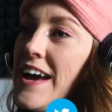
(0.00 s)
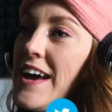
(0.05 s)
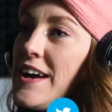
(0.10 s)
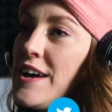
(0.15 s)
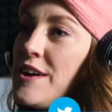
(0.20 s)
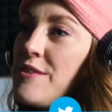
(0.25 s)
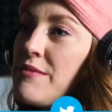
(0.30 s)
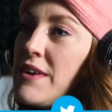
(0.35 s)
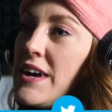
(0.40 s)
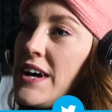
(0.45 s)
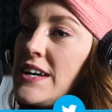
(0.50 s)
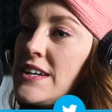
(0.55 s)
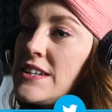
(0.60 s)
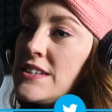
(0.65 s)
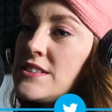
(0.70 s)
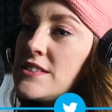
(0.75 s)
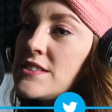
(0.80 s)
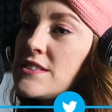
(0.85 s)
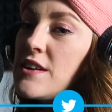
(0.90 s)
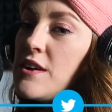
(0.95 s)
Um,
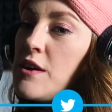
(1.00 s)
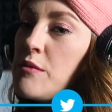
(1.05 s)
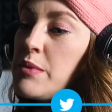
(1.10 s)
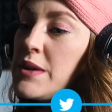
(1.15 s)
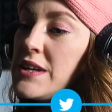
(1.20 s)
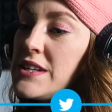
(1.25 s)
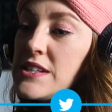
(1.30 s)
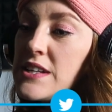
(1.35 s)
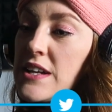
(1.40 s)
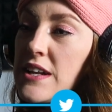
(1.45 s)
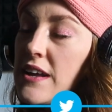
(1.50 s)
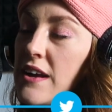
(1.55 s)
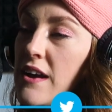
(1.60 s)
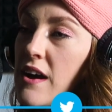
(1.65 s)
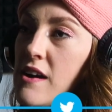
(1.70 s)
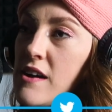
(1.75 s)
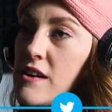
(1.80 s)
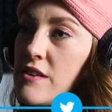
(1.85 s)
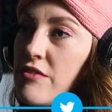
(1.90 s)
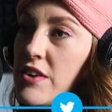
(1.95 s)
and basically
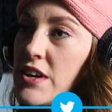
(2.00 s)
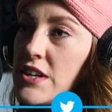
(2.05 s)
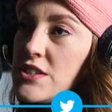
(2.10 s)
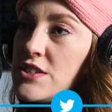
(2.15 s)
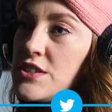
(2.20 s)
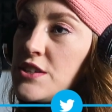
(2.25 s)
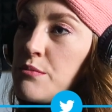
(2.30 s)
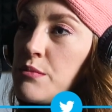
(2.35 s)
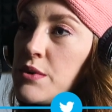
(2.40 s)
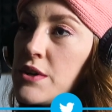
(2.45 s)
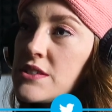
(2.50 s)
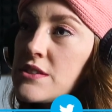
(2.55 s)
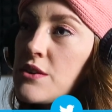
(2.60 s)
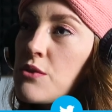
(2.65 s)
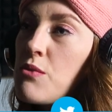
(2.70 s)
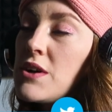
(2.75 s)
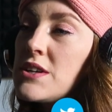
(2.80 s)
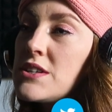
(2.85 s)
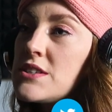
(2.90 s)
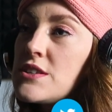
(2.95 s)
I invited you in because I
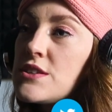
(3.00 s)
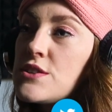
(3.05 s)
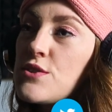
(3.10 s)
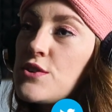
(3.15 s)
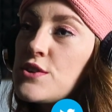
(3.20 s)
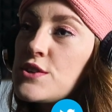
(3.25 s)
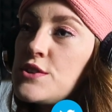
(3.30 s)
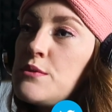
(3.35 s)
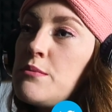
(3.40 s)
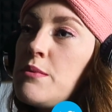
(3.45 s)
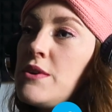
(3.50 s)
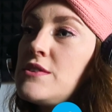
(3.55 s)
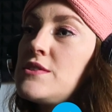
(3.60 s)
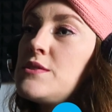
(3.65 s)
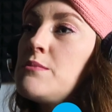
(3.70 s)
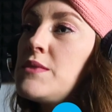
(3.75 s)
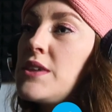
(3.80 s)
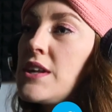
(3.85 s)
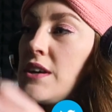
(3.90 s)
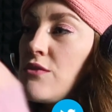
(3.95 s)
wanted to talk to you about
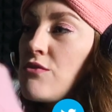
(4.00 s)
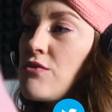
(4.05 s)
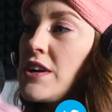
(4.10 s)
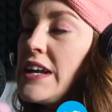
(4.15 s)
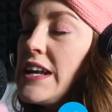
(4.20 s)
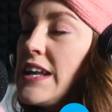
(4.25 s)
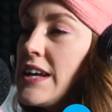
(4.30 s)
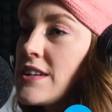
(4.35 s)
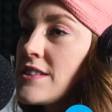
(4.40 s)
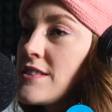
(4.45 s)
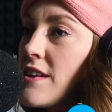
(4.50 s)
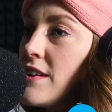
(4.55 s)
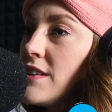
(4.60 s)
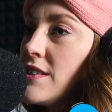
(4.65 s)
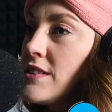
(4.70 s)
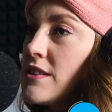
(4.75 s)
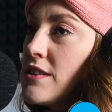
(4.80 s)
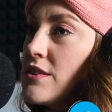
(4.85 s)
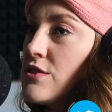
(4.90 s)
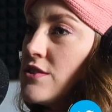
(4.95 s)
something really
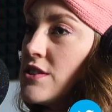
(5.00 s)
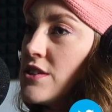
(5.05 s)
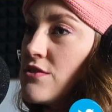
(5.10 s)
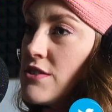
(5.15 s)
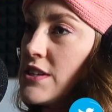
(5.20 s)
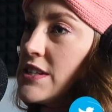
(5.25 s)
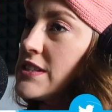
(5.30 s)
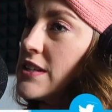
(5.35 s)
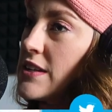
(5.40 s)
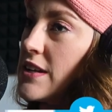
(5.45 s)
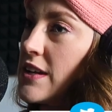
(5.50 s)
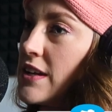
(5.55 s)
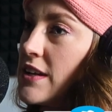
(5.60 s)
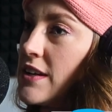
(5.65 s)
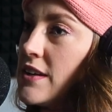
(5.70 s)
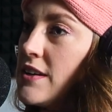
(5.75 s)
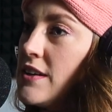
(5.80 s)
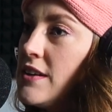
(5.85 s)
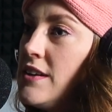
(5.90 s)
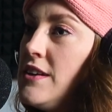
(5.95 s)
exciting you did
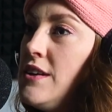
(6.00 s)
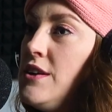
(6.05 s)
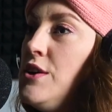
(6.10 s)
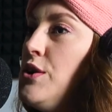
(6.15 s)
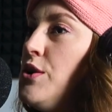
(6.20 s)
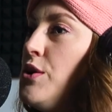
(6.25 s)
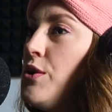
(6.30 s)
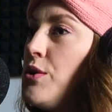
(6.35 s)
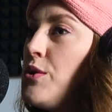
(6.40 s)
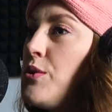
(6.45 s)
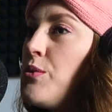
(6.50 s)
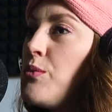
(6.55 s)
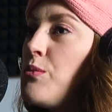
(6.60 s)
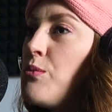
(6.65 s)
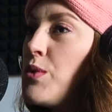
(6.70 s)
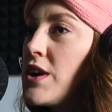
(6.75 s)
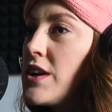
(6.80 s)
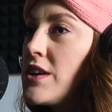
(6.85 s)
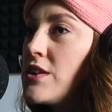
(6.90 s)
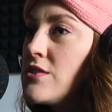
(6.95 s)
recently,
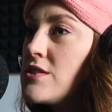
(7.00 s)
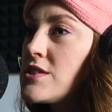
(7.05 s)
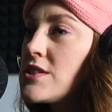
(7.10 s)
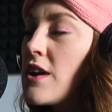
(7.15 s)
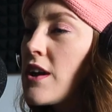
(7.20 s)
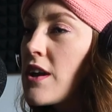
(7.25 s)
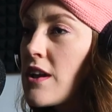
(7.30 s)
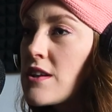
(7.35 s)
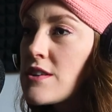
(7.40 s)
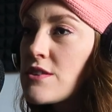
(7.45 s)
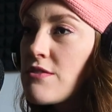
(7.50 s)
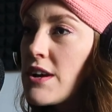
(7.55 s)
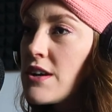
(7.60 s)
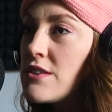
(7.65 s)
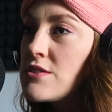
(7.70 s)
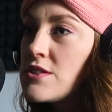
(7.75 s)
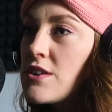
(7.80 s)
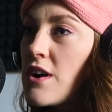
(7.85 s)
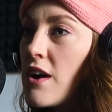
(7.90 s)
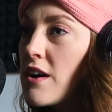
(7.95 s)
where you cycled
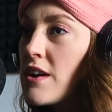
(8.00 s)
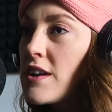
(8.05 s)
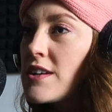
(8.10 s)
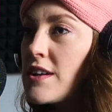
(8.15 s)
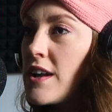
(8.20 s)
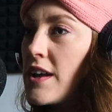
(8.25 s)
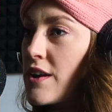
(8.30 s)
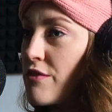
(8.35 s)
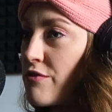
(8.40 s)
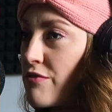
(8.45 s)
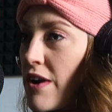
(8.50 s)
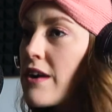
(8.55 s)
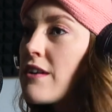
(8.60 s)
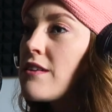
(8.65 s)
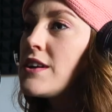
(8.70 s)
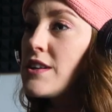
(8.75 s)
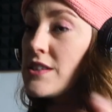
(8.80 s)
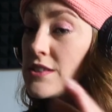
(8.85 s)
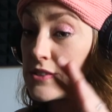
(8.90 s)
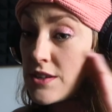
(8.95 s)
around Ireland, like a
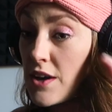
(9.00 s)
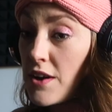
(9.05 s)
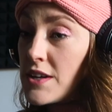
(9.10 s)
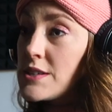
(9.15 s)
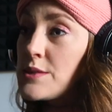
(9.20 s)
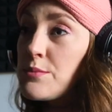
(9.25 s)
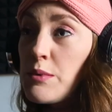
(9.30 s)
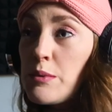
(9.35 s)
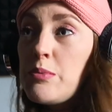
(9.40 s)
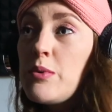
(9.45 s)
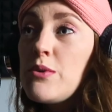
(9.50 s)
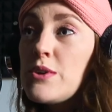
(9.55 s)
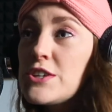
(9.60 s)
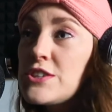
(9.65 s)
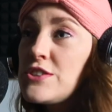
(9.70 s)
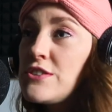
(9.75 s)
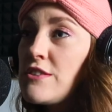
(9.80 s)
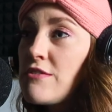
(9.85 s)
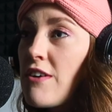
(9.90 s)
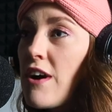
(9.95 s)
very a sizable
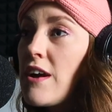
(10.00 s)
portion of